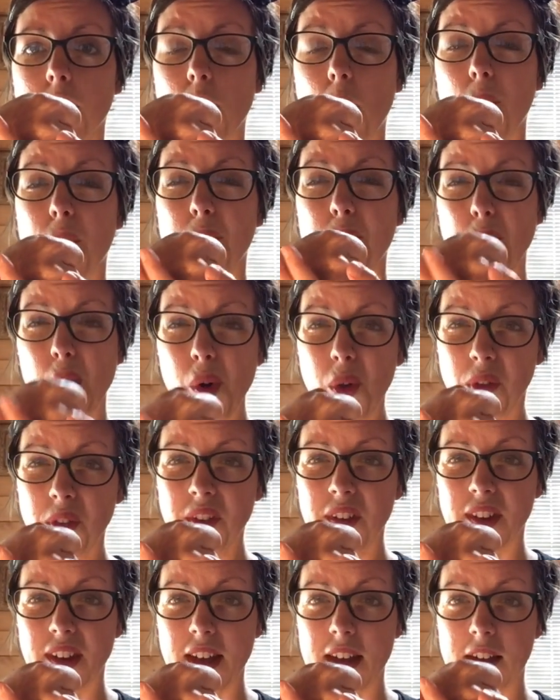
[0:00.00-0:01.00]
what we
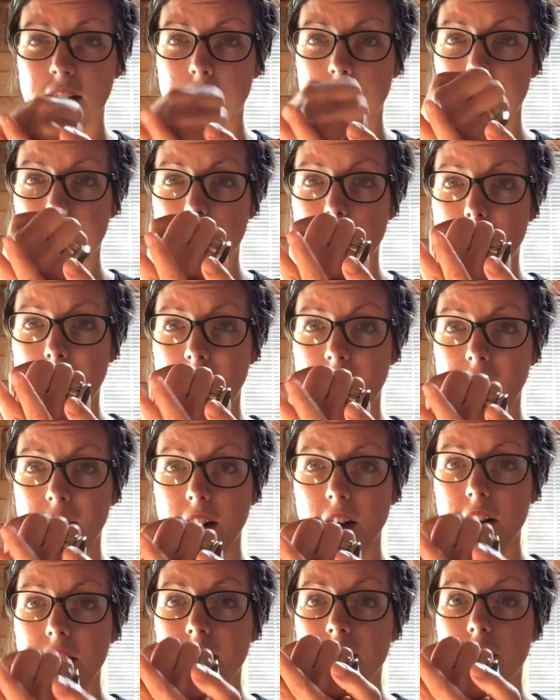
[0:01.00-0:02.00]
want is for it to be in a
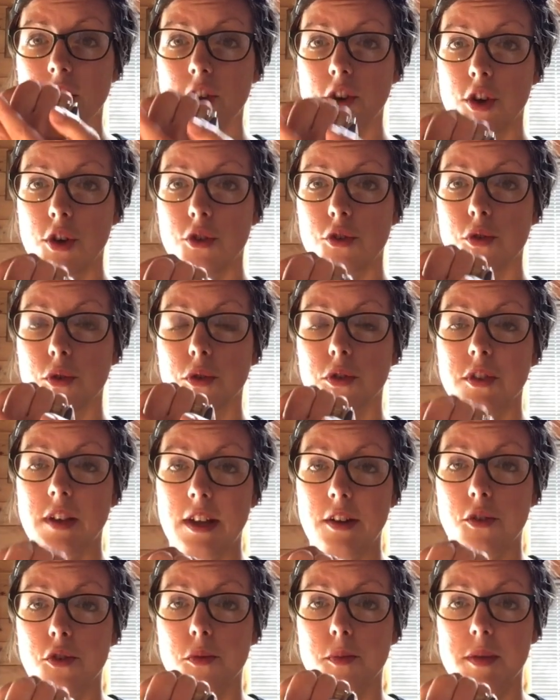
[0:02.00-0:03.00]
nice neutral
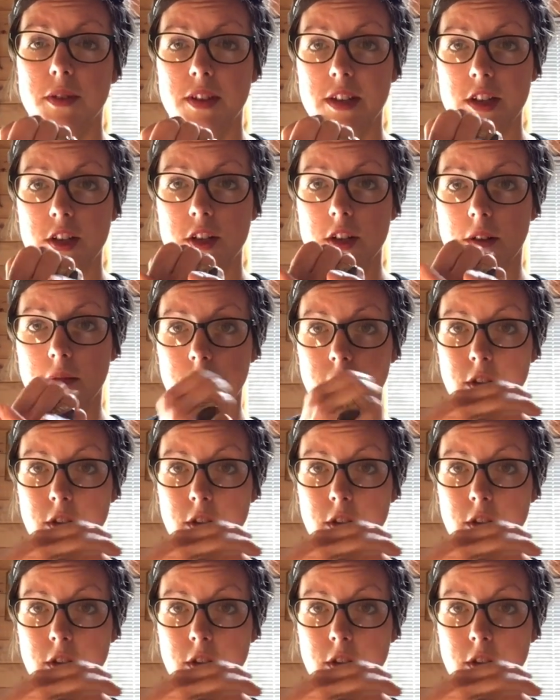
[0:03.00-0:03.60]
central position.